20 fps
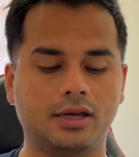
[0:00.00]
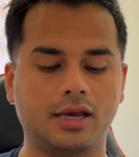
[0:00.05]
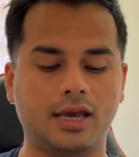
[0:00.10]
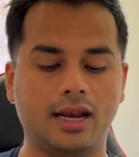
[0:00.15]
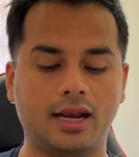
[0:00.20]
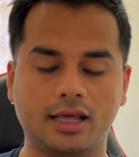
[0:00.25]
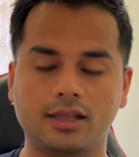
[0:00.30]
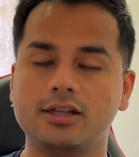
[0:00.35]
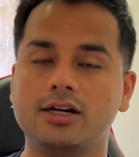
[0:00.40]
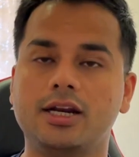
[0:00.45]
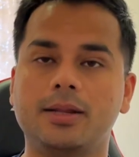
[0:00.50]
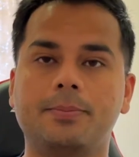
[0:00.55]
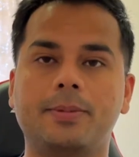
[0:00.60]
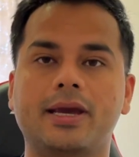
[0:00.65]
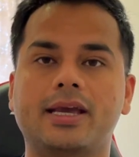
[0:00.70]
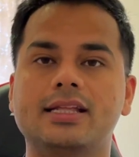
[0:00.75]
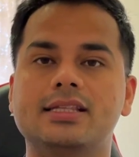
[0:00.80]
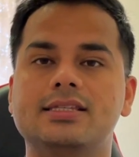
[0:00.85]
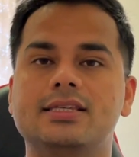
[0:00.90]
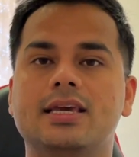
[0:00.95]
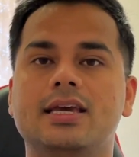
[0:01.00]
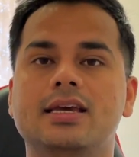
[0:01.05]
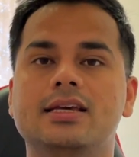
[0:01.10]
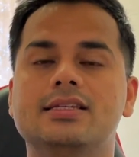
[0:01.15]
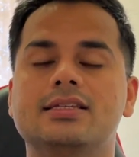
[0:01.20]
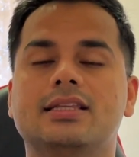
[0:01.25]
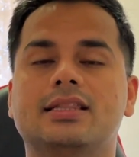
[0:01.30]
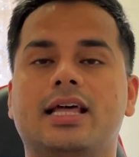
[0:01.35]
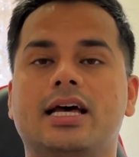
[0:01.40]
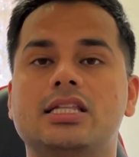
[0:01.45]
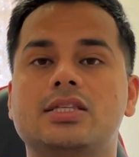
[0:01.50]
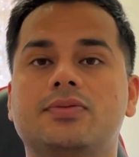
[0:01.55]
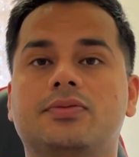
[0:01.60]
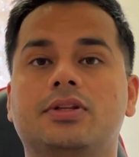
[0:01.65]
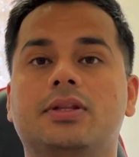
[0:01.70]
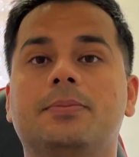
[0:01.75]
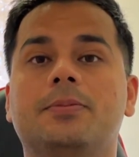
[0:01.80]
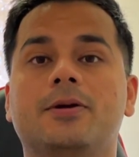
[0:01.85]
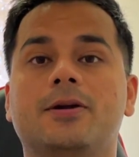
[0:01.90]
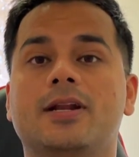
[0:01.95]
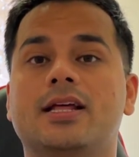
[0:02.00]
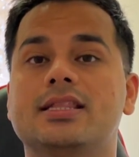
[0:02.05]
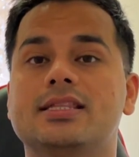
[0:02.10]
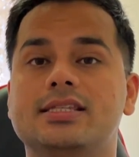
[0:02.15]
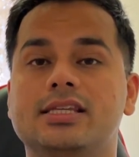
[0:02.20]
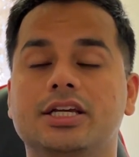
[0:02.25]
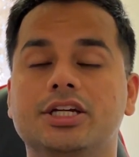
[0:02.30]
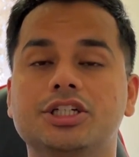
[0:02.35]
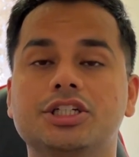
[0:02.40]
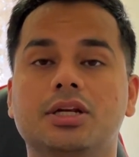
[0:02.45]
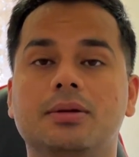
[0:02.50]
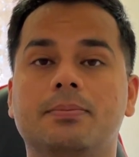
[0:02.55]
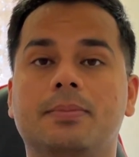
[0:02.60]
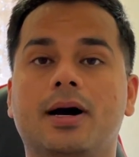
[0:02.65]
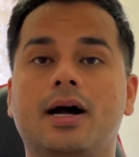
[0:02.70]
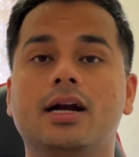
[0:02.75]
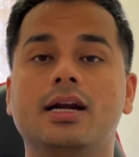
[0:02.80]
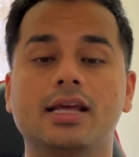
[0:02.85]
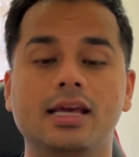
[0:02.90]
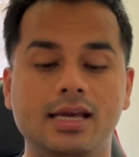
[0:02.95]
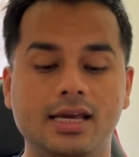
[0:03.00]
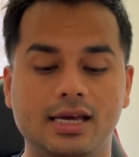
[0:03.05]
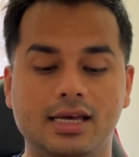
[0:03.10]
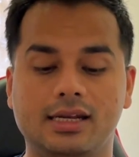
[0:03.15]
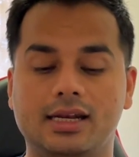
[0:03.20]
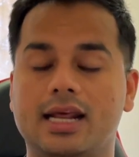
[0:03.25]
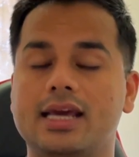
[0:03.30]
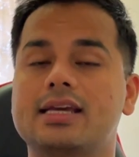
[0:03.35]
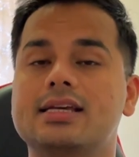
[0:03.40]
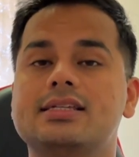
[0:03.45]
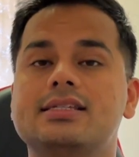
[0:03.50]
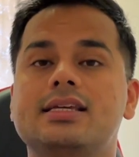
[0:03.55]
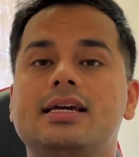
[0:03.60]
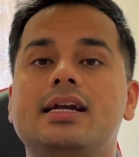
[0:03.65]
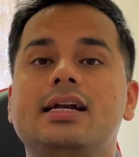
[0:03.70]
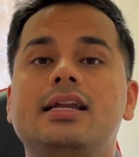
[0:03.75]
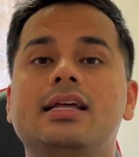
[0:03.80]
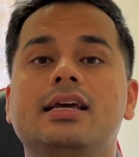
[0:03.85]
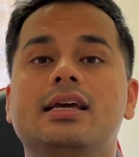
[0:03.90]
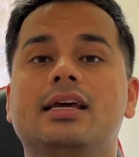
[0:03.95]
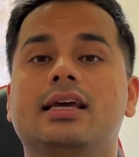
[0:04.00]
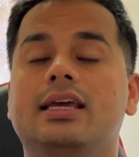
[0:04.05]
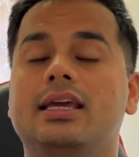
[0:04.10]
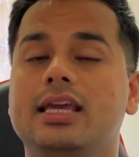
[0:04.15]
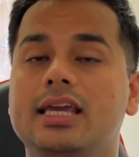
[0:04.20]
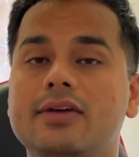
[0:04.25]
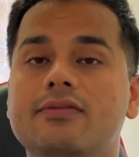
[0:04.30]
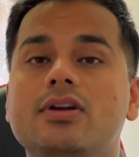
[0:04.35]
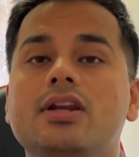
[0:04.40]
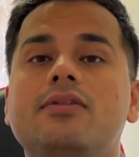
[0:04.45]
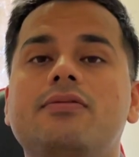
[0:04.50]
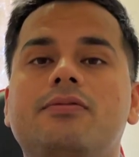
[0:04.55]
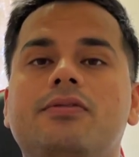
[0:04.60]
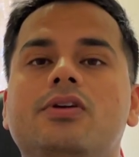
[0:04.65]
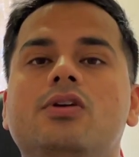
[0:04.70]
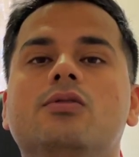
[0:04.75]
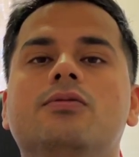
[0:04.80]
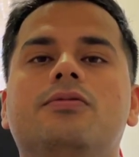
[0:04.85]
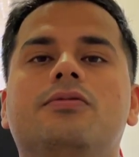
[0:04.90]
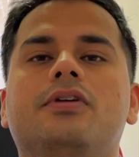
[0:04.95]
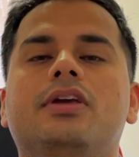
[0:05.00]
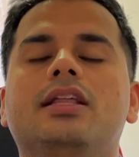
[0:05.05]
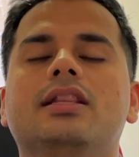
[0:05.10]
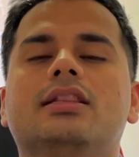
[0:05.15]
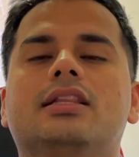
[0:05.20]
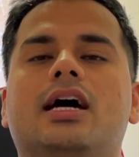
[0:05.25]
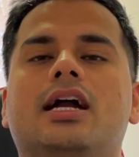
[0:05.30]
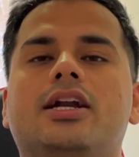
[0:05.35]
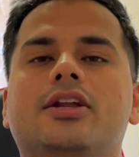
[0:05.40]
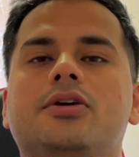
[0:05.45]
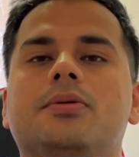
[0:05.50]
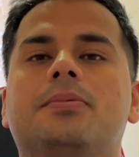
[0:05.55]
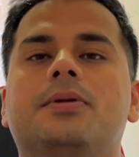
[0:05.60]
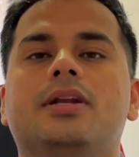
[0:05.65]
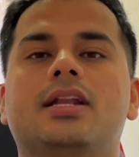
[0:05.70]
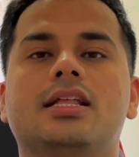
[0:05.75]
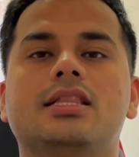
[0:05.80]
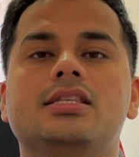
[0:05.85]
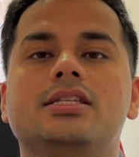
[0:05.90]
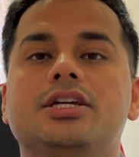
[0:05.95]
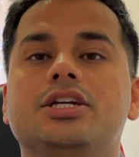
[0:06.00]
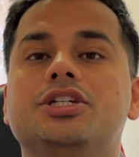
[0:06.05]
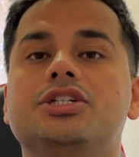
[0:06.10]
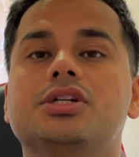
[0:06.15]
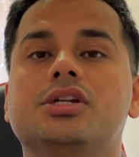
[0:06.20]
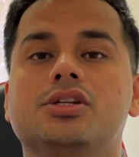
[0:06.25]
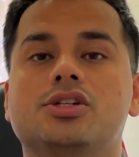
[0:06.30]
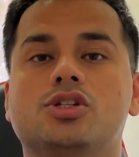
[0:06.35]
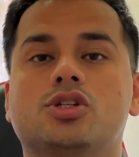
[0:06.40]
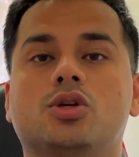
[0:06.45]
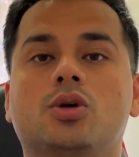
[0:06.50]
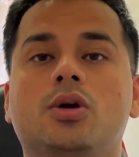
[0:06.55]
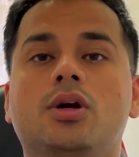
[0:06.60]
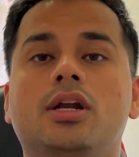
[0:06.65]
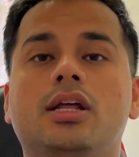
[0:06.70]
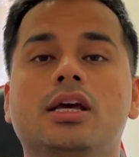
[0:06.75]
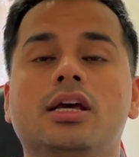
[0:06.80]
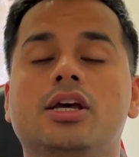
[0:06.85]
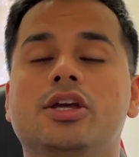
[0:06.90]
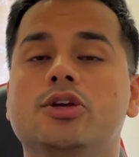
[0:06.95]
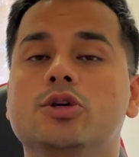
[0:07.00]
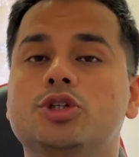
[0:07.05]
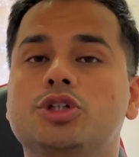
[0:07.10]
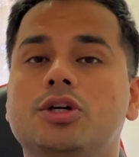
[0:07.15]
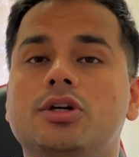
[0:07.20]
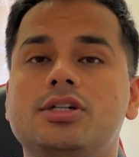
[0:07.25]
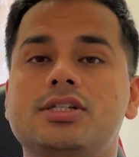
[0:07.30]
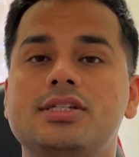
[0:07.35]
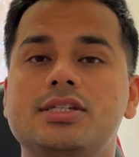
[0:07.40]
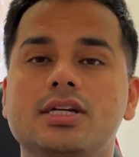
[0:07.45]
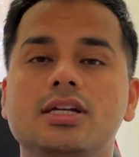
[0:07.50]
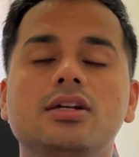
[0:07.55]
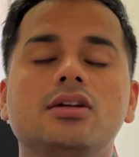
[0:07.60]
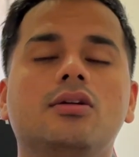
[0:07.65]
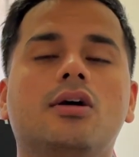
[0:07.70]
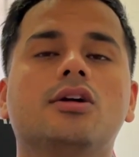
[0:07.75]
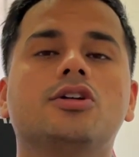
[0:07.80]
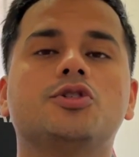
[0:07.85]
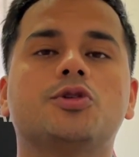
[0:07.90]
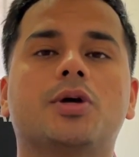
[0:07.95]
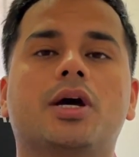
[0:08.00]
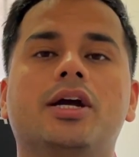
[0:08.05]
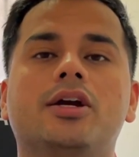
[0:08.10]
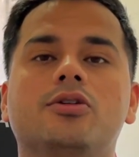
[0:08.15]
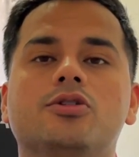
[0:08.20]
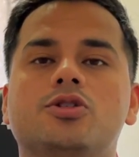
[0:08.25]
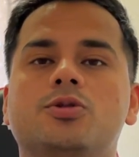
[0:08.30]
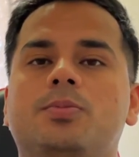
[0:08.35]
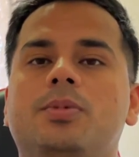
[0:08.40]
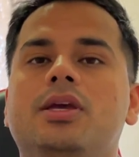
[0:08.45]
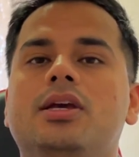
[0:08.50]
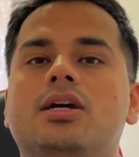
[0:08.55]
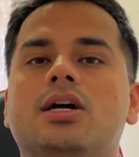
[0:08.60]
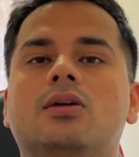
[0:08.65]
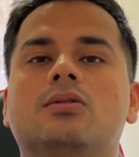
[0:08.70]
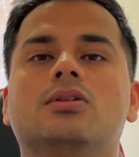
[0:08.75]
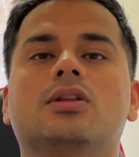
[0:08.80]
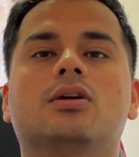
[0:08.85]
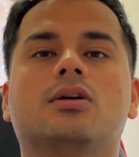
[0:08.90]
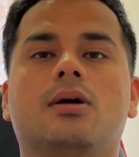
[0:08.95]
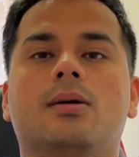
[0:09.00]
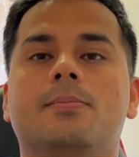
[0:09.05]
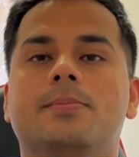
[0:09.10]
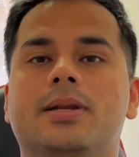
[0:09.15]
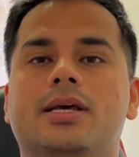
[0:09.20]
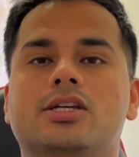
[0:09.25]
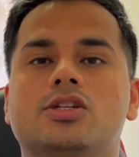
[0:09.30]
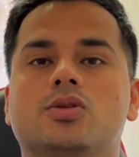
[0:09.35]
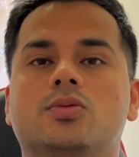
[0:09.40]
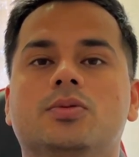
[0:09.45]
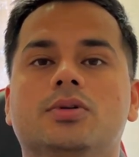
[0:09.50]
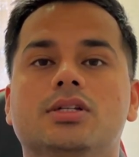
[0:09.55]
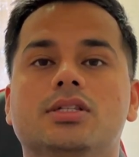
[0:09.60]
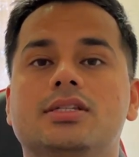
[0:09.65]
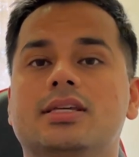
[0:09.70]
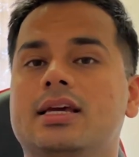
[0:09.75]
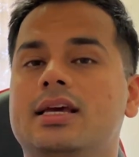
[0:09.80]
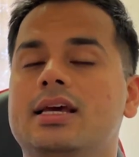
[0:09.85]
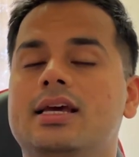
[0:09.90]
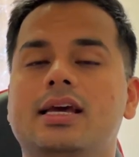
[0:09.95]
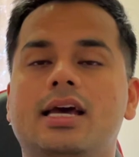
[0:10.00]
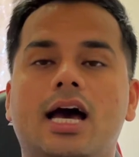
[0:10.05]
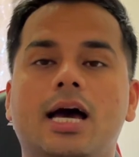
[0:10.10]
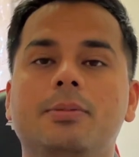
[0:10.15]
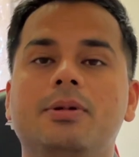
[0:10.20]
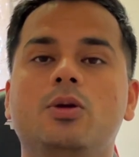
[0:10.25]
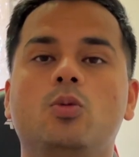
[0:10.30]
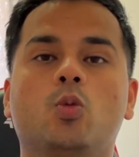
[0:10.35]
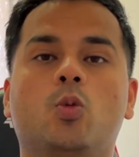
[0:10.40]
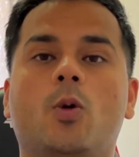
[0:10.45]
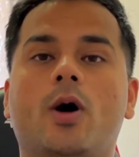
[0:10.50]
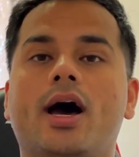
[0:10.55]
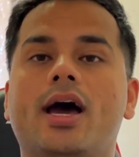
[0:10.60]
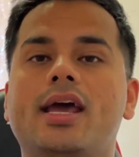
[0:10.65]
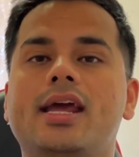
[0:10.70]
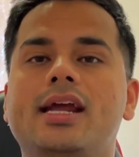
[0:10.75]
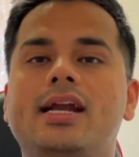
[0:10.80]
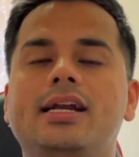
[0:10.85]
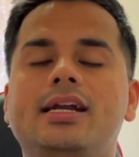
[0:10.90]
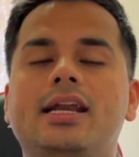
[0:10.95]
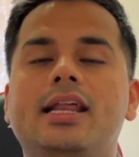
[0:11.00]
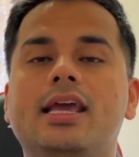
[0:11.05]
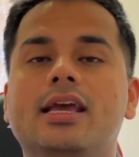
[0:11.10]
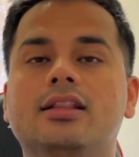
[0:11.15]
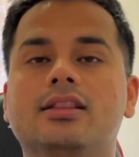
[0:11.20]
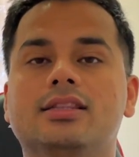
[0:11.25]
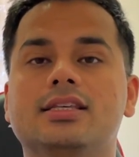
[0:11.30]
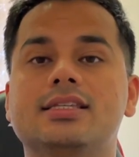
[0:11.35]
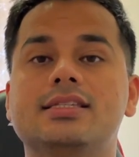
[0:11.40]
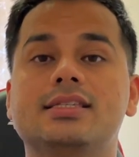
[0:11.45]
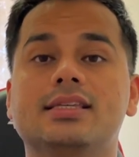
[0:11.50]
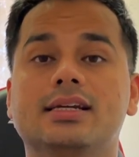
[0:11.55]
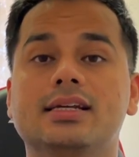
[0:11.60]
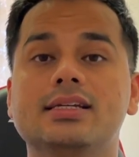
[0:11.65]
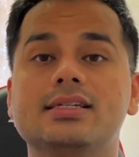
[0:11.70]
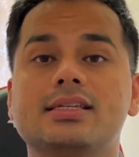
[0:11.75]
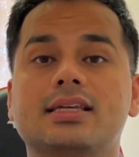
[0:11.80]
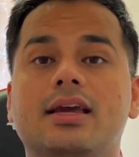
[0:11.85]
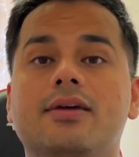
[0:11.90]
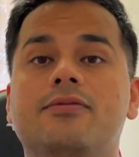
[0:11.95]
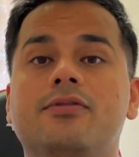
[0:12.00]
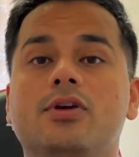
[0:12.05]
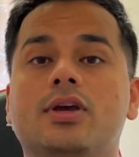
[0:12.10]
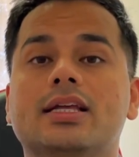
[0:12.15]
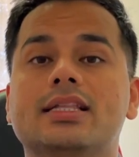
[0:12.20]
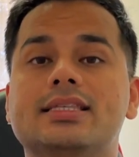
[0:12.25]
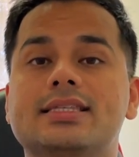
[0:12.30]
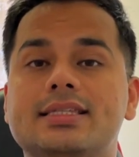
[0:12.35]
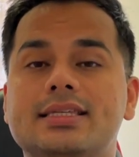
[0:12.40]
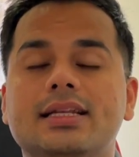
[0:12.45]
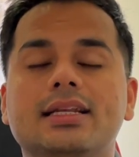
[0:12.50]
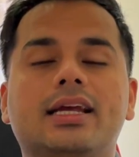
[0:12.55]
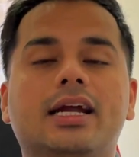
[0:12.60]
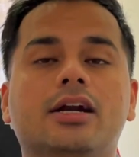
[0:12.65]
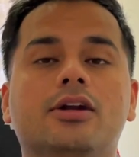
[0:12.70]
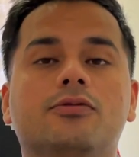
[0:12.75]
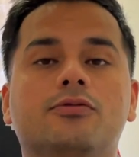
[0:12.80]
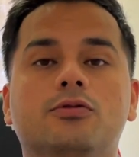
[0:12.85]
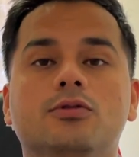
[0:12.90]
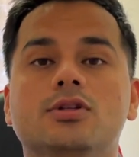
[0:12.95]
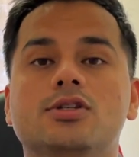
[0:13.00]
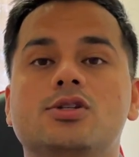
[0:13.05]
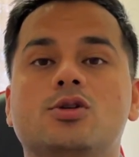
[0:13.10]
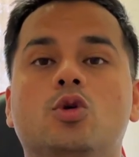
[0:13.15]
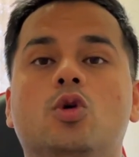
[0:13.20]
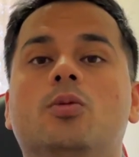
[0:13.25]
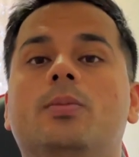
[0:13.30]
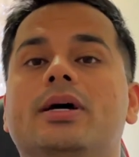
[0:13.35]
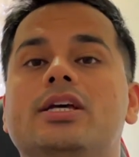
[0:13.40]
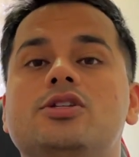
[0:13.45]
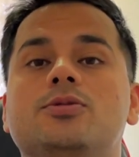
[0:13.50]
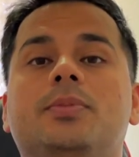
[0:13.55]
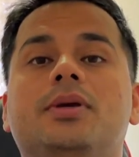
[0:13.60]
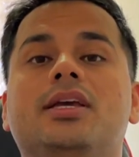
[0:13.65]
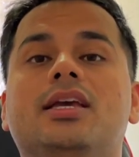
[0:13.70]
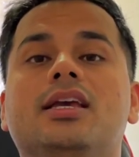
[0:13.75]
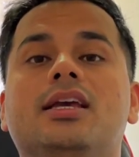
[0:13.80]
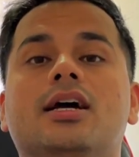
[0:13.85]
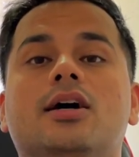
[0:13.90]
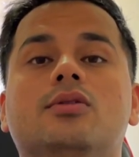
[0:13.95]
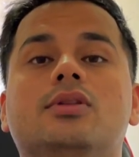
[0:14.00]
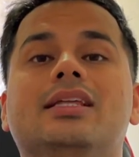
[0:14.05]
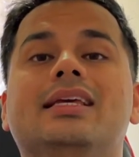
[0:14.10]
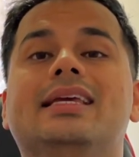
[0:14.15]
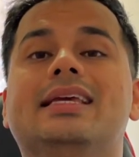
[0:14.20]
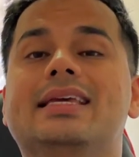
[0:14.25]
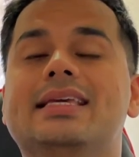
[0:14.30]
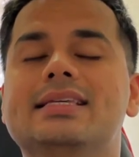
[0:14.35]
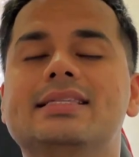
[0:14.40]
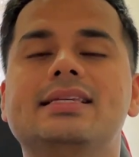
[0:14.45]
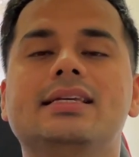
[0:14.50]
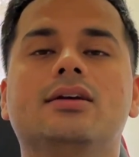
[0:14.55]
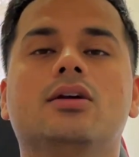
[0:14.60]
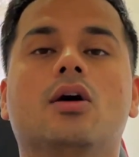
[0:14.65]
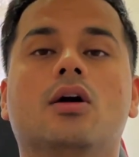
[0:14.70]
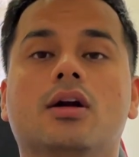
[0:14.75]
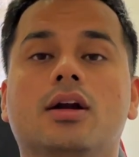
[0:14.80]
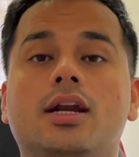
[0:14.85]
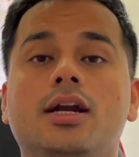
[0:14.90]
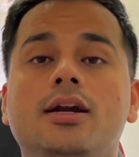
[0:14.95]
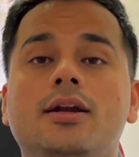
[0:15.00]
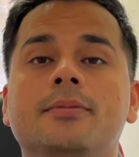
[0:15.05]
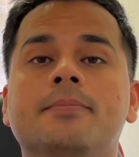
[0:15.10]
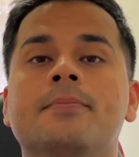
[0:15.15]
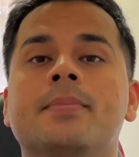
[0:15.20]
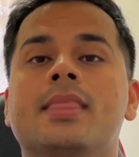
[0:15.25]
Another tip I can say is, and that's for the pronunciation part, like I said, even if you feel that your pronunciation is good, you should still not try to speak out the complex words. I mean, why take this risk if you can still get a full score by speaking out the easy content?